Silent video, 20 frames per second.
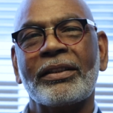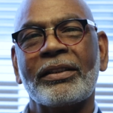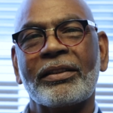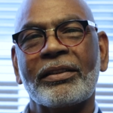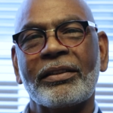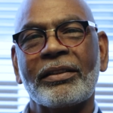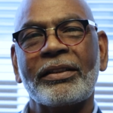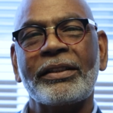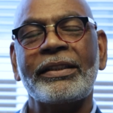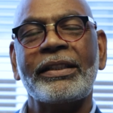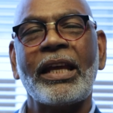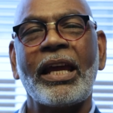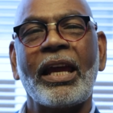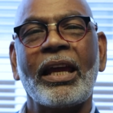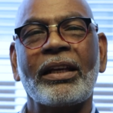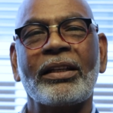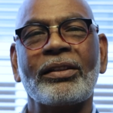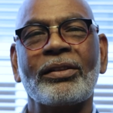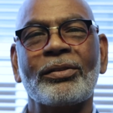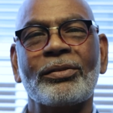Early
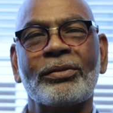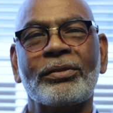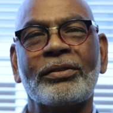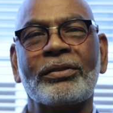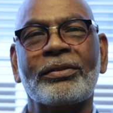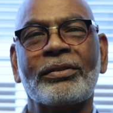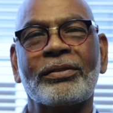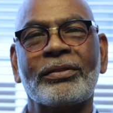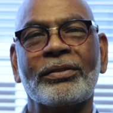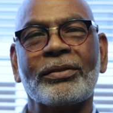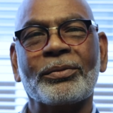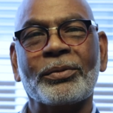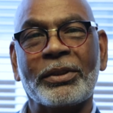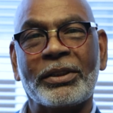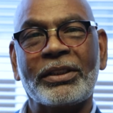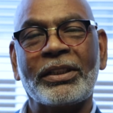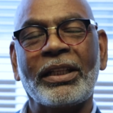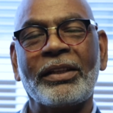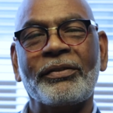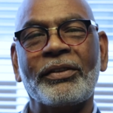diagnosis would
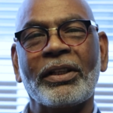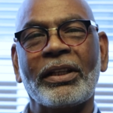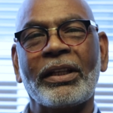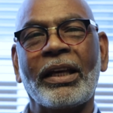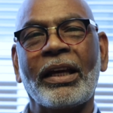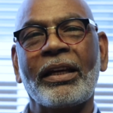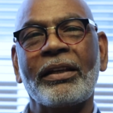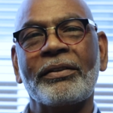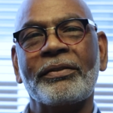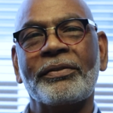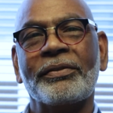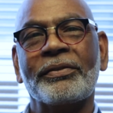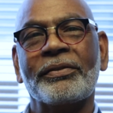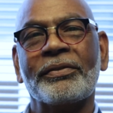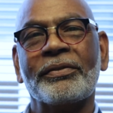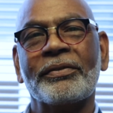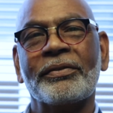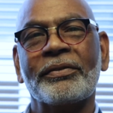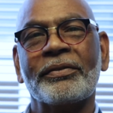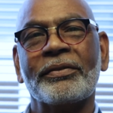save your life.
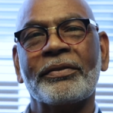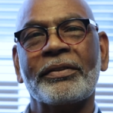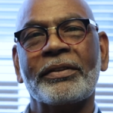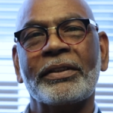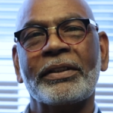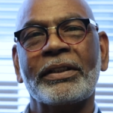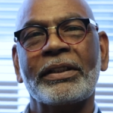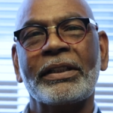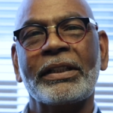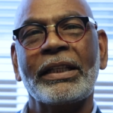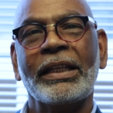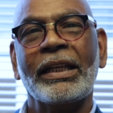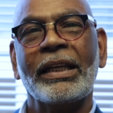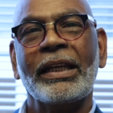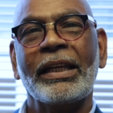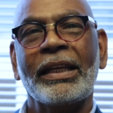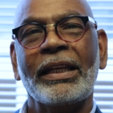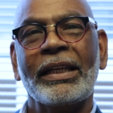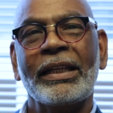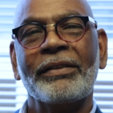
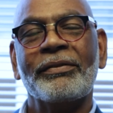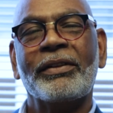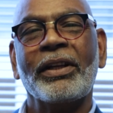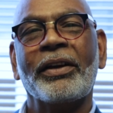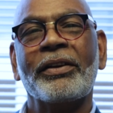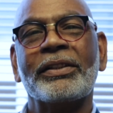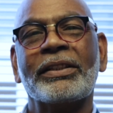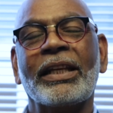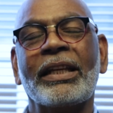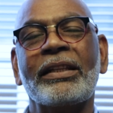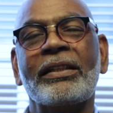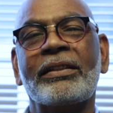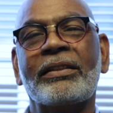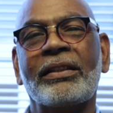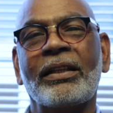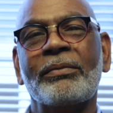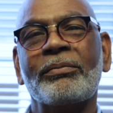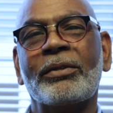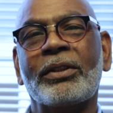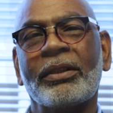If there is any
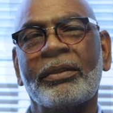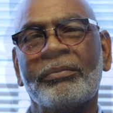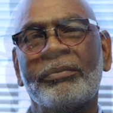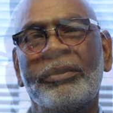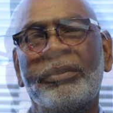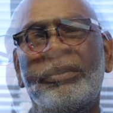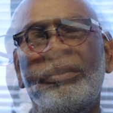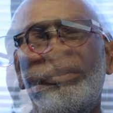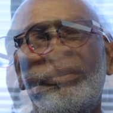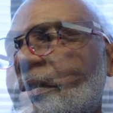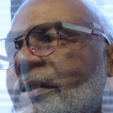symptoms